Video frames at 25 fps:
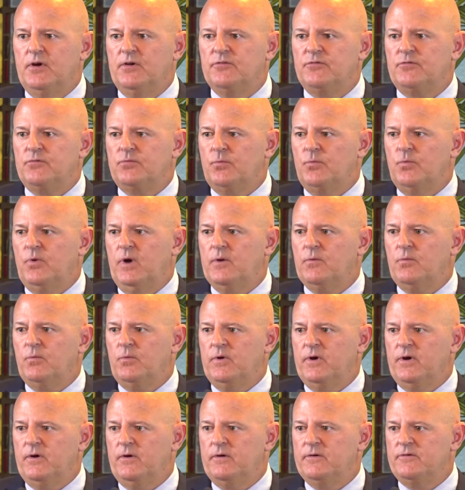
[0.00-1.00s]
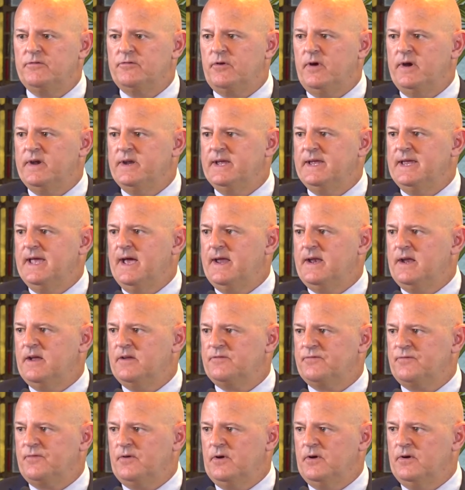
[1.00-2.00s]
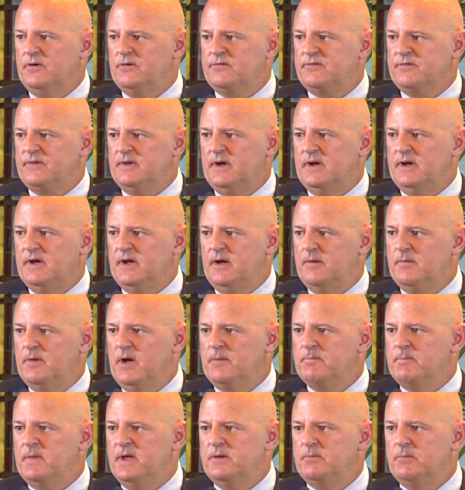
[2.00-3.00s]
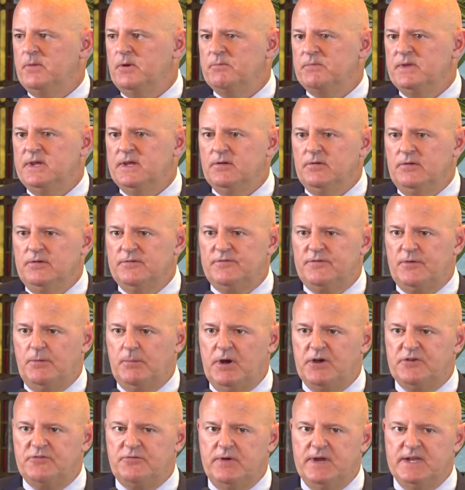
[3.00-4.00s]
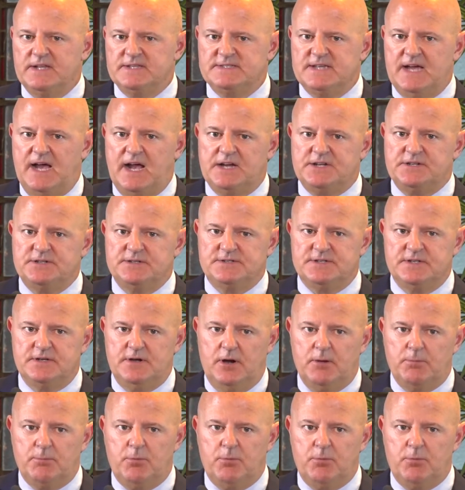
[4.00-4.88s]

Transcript: as what we're trying to get as far as a minimum yield from our transactions in our